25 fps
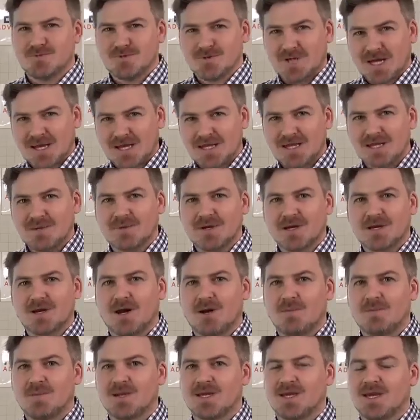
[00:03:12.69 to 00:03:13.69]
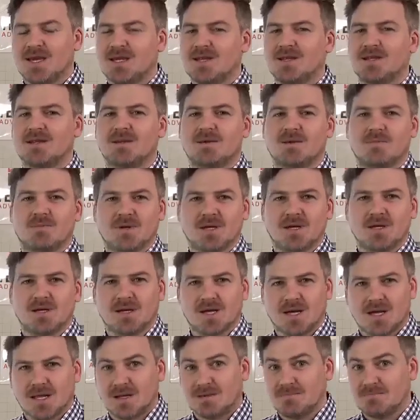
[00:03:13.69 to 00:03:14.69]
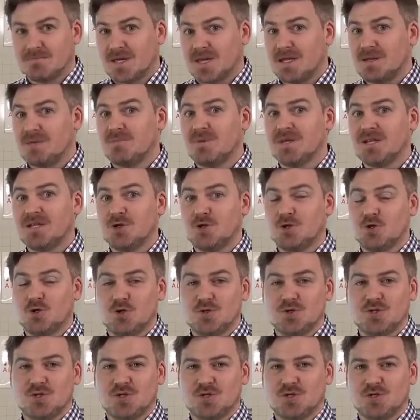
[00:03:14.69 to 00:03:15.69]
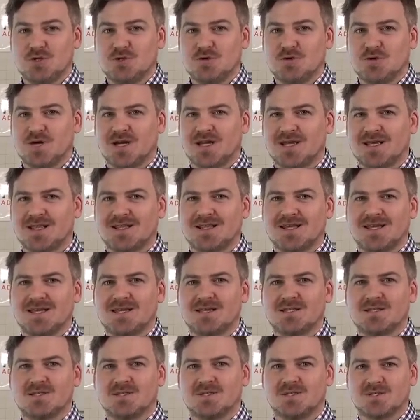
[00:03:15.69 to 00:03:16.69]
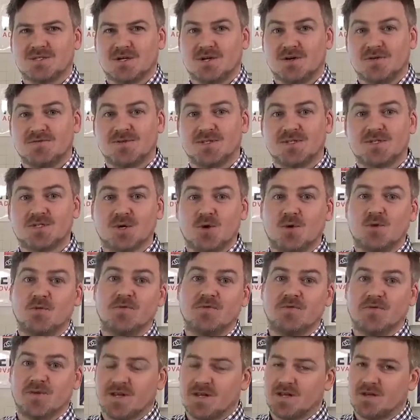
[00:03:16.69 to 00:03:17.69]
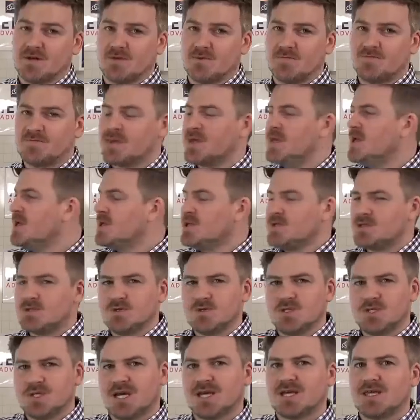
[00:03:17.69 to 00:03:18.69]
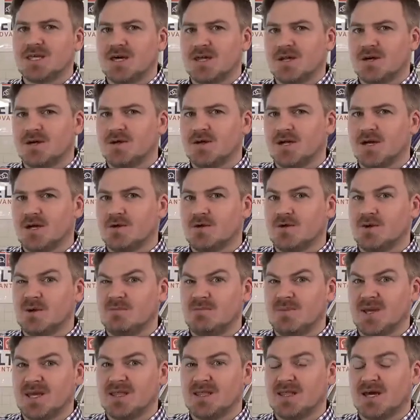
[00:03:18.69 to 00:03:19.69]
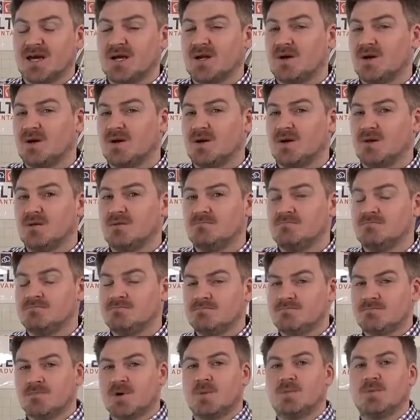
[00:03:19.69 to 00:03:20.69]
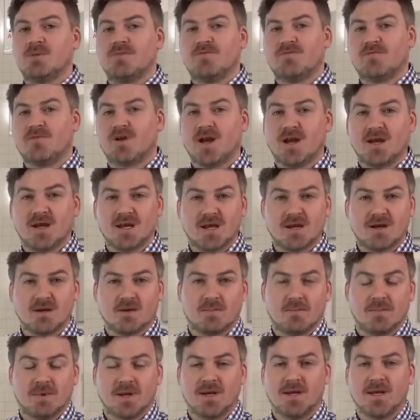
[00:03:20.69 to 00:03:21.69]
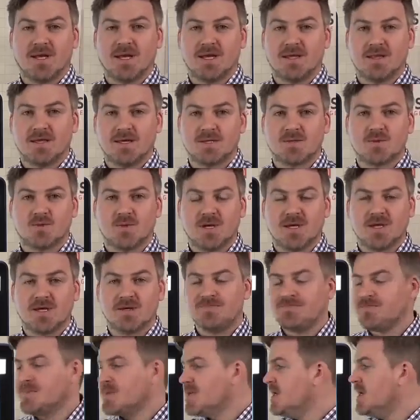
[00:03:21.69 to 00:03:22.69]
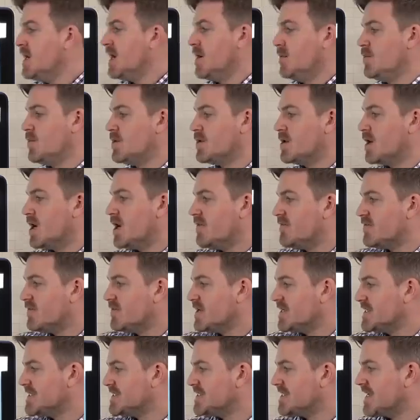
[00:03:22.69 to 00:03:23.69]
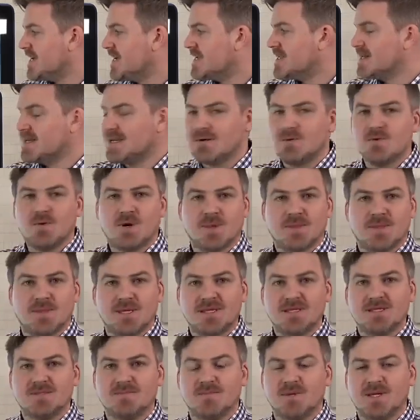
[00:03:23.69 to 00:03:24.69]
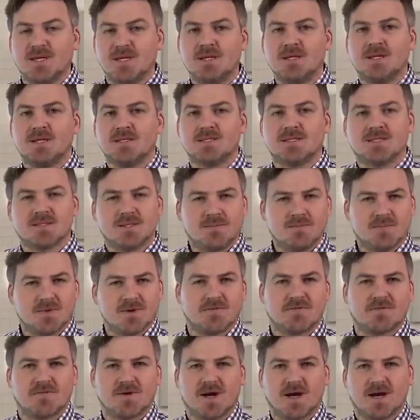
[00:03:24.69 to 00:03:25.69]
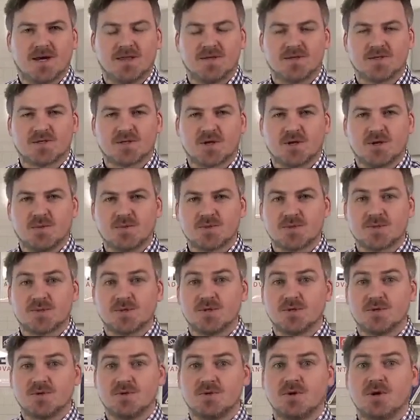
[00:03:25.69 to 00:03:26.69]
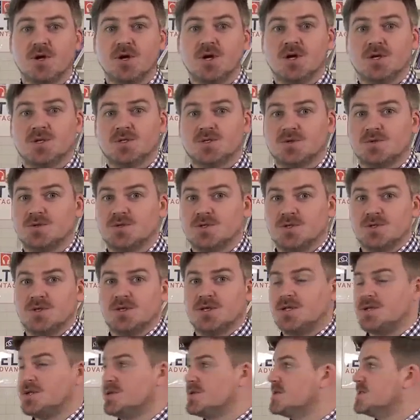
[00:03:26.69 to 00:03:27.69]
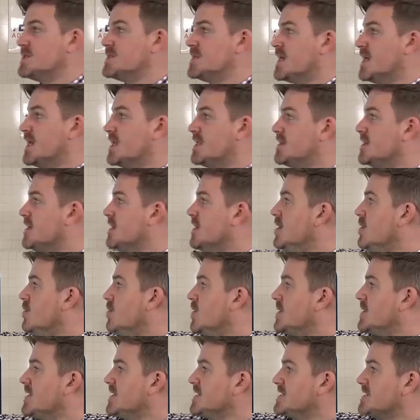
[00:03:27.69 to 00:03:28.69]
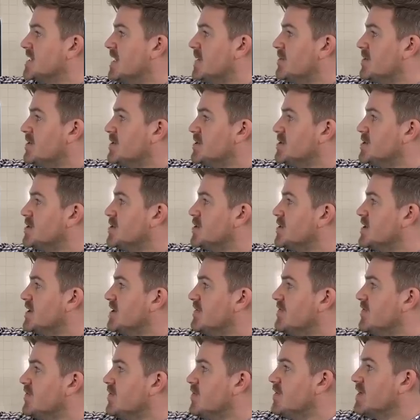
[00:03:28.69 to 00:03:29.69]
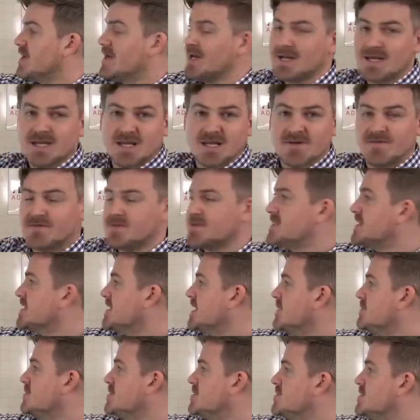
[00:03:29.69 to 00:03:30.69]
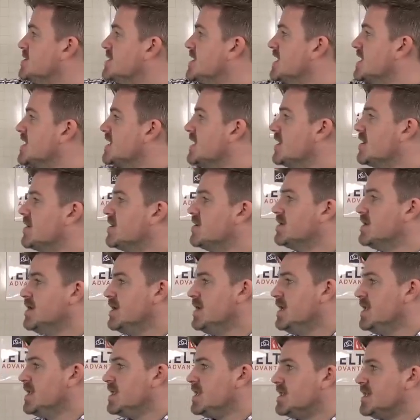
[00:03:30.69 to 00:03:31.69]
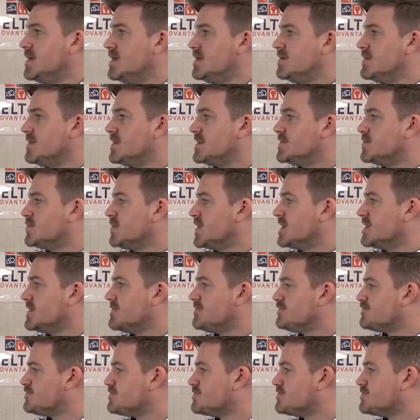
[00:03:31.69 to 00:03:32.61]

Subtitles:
a little bit complicated. It'll be new to you, and I think it deserves its own video. So check that out. I'm going to make that on probably Friday or Monday this week. I'm going to cover exactly what these mean and simplify the terms for you so that you can understand what the examiners are looking for and give it to them. So check that out later this week.